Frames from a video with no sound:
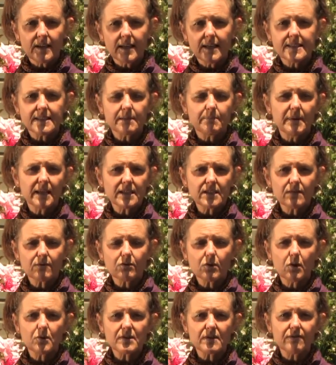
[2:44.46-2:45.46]
It's a mix of
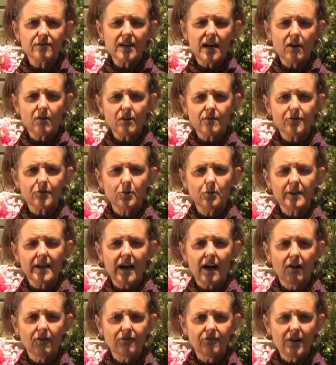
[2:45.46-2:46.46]
rose and flower food,
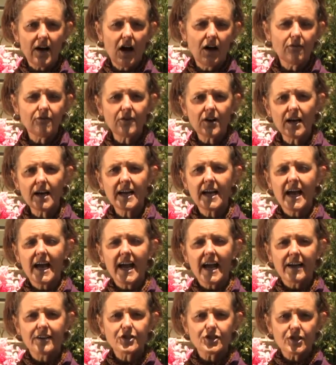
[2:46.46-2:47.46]
alfalfa,
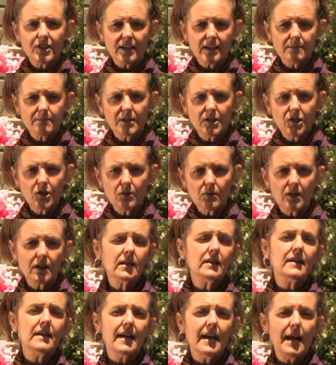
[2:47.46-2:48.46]
and chicken
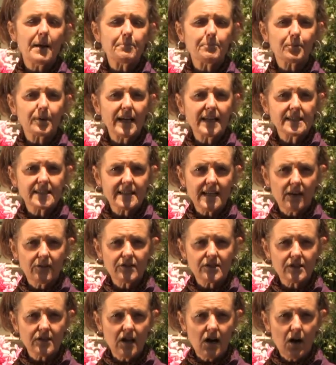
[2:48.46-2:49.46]
manure. It breaks
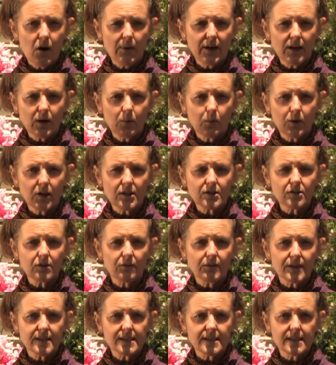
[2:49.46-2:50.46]
down slow and it works
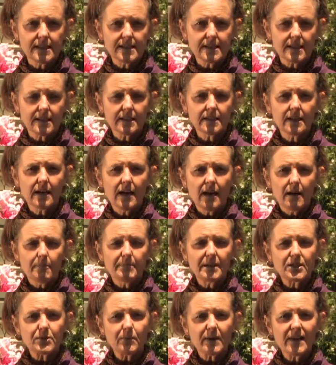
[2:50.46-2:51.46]
over the season.
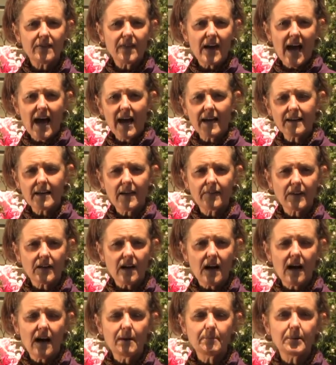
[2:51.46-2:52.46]
Between that and the
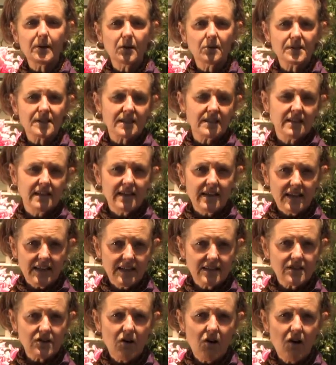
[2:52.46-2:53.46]
compost,
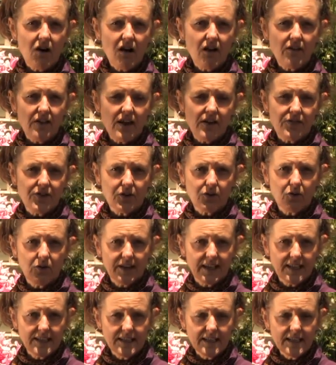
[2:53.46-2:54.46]
it's all that they're
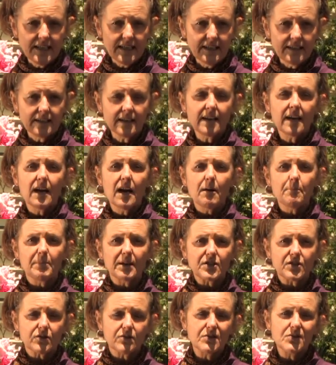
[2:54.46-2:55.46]
going to need,
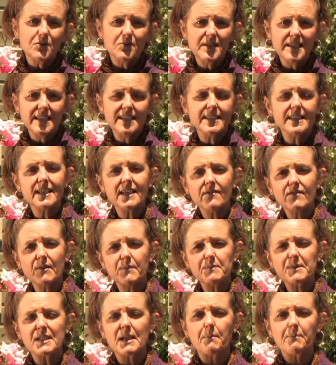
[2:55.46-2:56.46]
but you do need to give
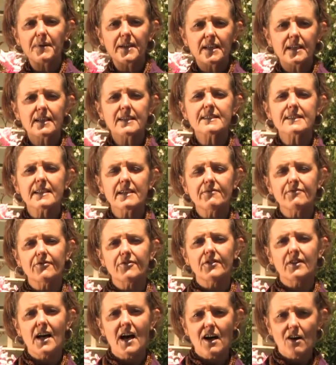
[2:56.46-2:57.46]
them something because they
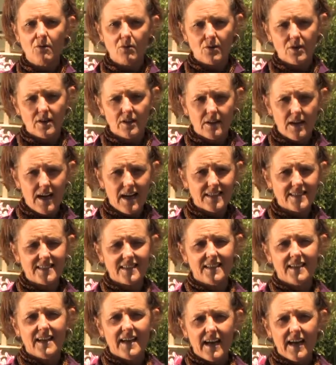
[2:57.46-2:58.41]
flower a lot.